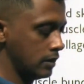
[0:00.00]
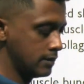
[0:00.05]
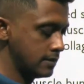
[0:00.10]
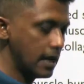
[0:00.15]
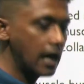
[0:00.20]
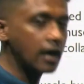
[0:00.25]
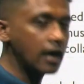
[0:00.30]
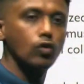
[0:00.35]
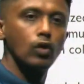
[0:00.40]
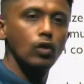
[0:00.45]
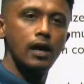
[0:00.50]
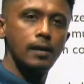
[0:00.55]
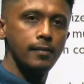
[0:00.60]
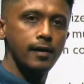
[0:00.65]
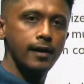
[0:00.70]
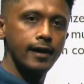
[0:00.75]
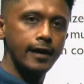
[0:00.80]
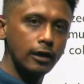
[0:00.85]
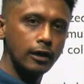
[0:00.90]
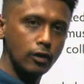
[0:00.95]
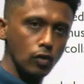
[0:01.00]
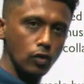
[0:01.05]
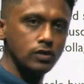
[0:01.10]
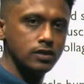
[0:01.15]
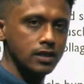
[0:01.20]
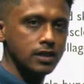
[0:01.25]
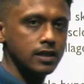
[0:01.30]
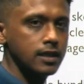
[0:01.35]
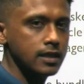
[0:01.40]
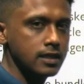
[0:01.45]
sarcolemma enclosing
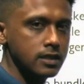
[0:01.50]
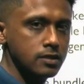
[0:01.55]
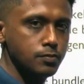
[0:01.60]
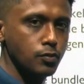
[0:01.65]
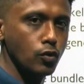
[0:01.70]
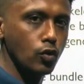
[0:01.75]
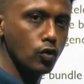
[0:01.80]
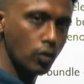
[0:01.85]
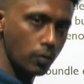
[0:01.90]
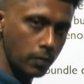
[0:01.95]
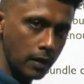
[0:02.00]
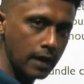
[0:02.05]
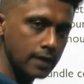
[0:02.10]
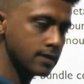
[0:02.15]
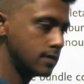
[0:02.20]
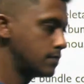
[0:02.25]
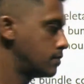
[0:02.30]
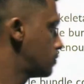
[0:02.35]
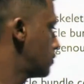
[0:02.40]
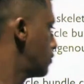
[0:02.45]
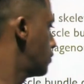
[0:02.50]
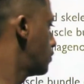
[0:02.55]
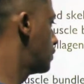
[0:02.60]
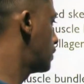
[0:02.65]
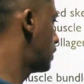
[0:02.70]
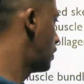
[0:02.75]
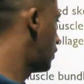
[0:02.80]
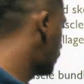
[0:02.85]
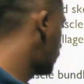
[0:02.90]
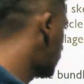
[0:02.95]
this protoplasm
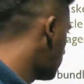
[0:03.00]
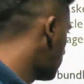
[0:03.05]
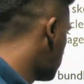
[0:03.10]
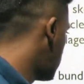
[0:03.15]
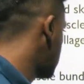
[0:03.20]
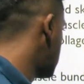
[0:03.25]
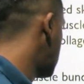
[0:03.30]
of the muscle